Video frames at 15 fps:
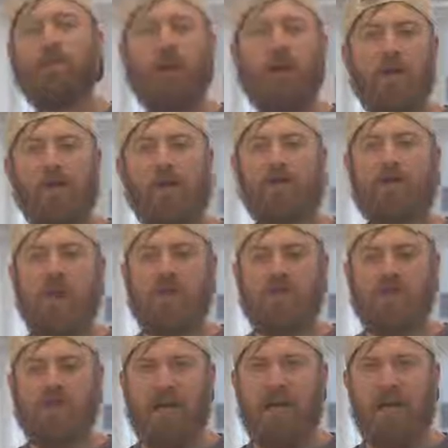to
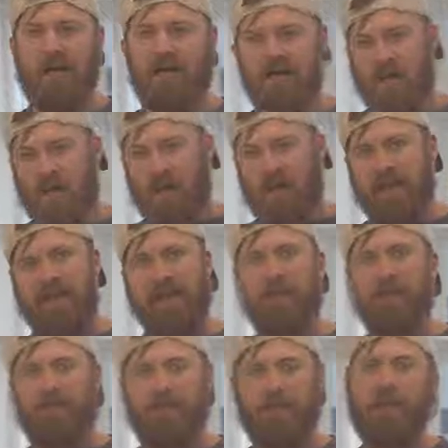$100,000
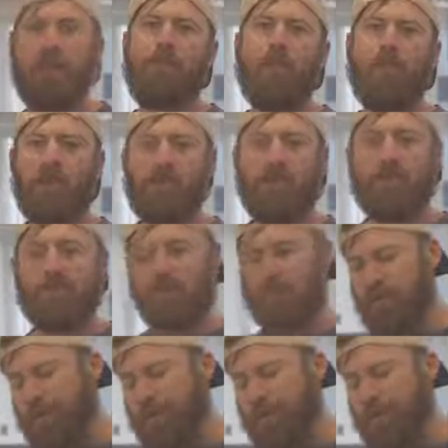each to be a part of this